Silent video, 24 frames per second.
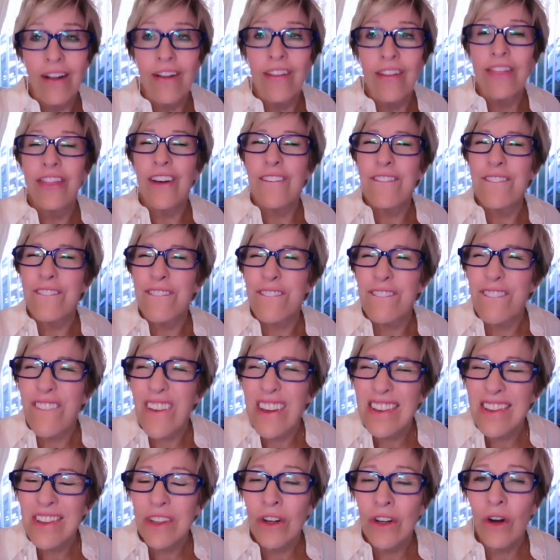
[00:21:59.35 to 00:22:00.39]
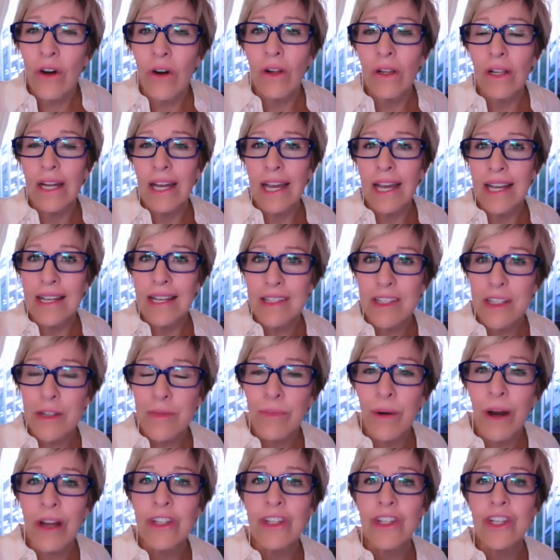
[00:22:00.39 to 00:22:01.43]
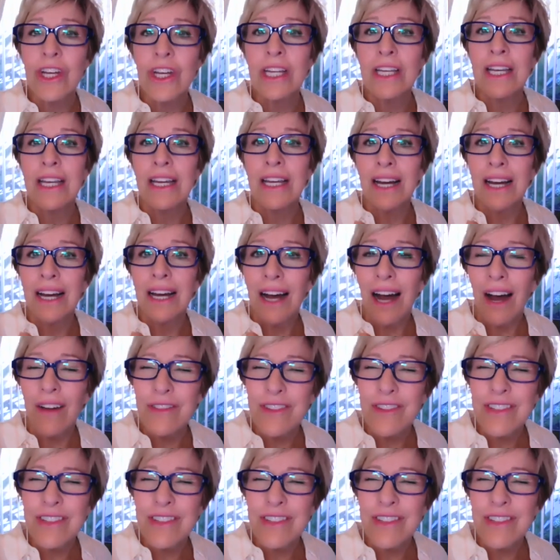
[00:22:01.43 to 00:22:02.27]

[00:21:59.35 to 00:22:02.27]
The physical expression of